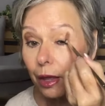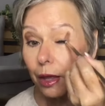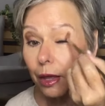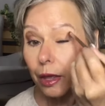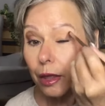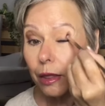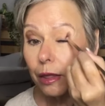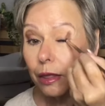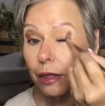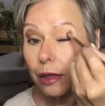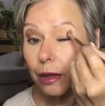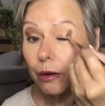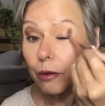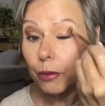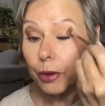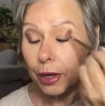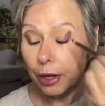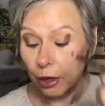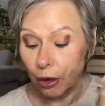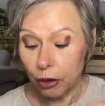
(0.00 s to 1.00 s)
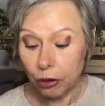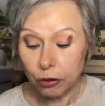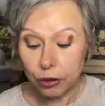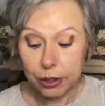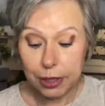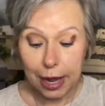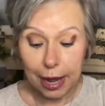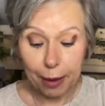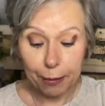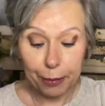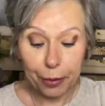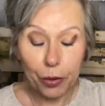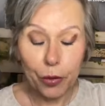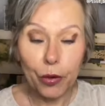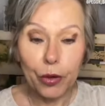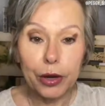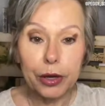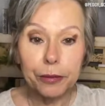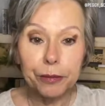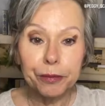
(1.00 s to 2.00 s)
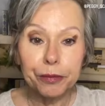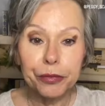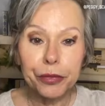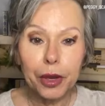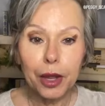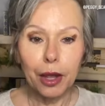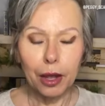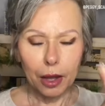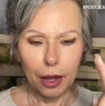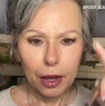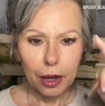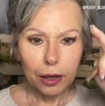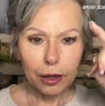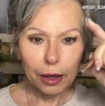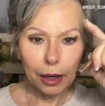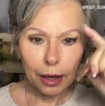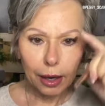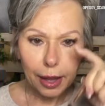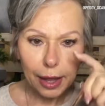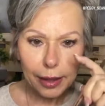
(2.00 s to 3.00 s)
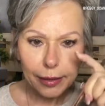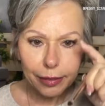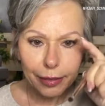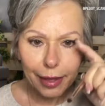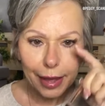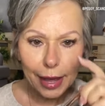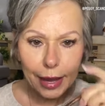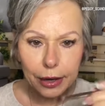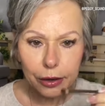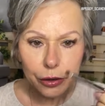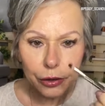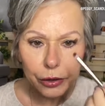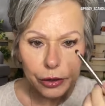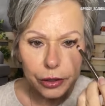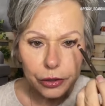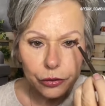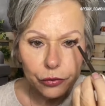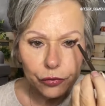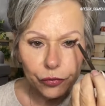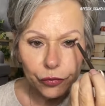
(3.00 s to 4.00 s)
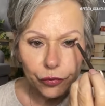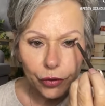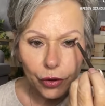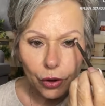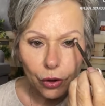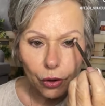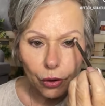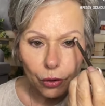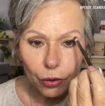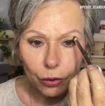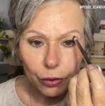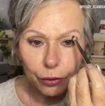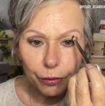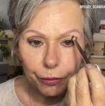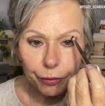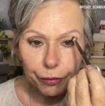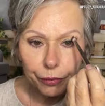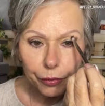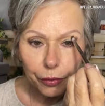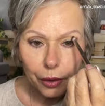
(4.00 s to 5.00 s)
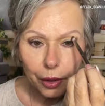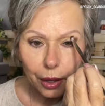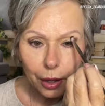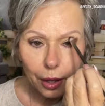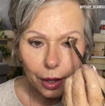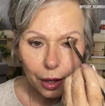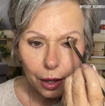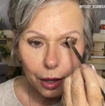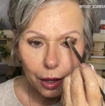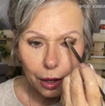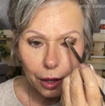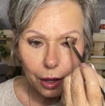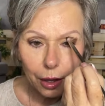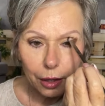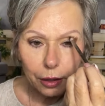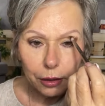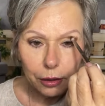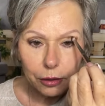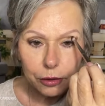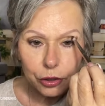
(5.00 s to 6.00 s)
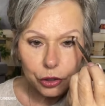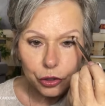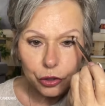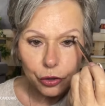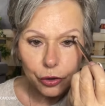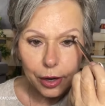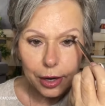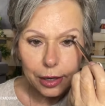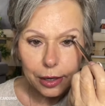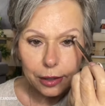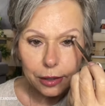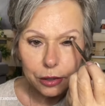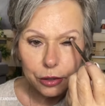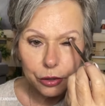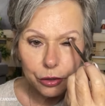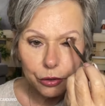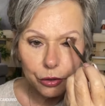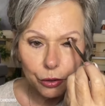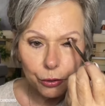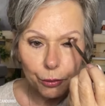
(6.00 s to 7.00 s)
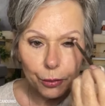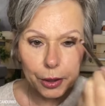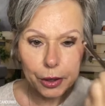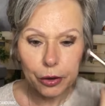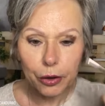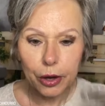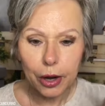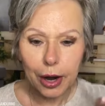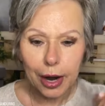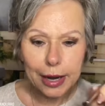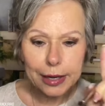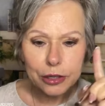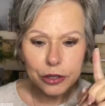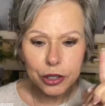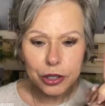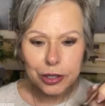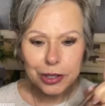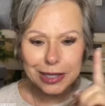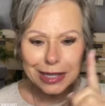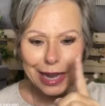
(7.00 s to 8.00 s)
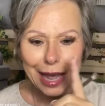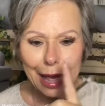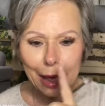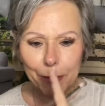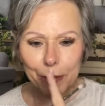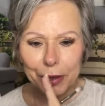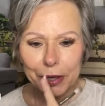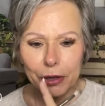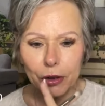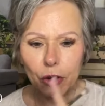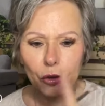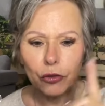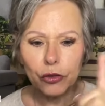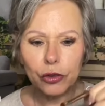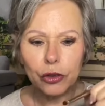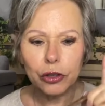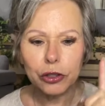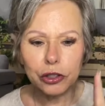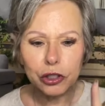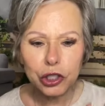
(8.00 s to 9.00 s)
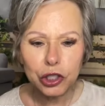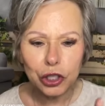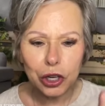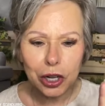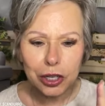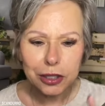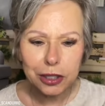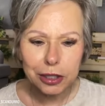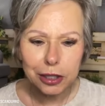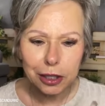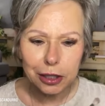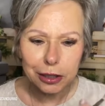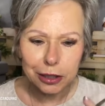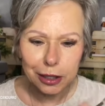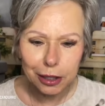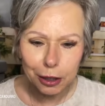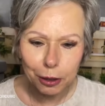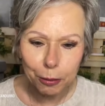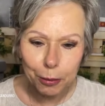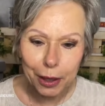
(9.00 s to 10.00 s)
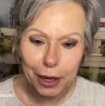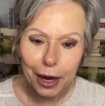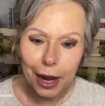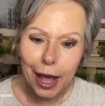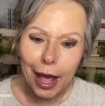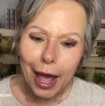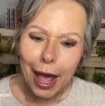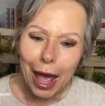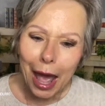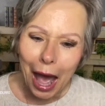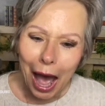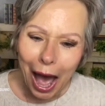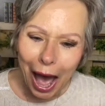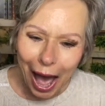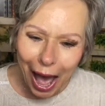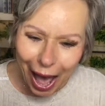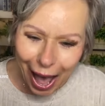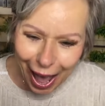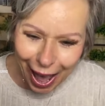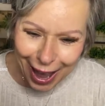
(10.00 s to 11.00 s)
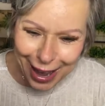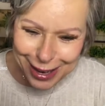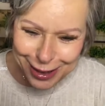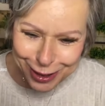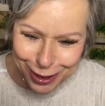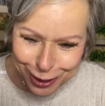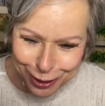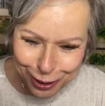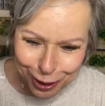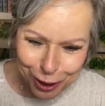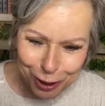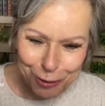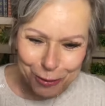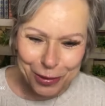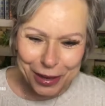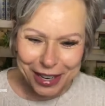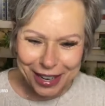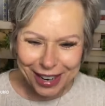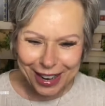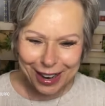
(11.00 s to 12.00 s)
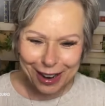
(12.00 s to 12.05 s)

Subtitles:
There we go. Tap on. Let that hood fall. Look straight into your mirror and just tap it over just a little bit. Hi, Germany.